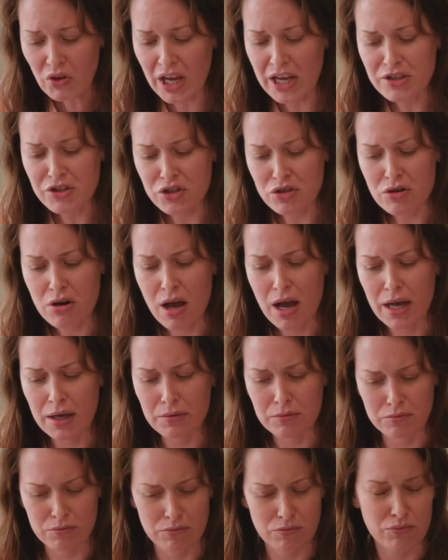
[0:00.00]
it's
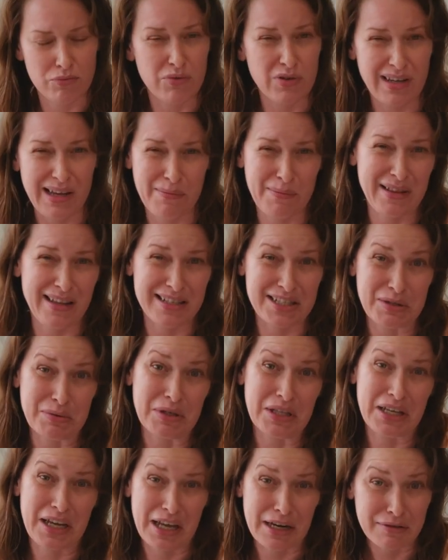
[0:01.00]
not, I mean, that's
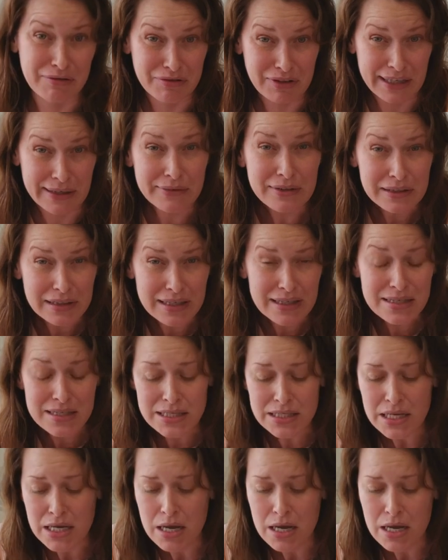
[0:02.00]
really kind of flavorless.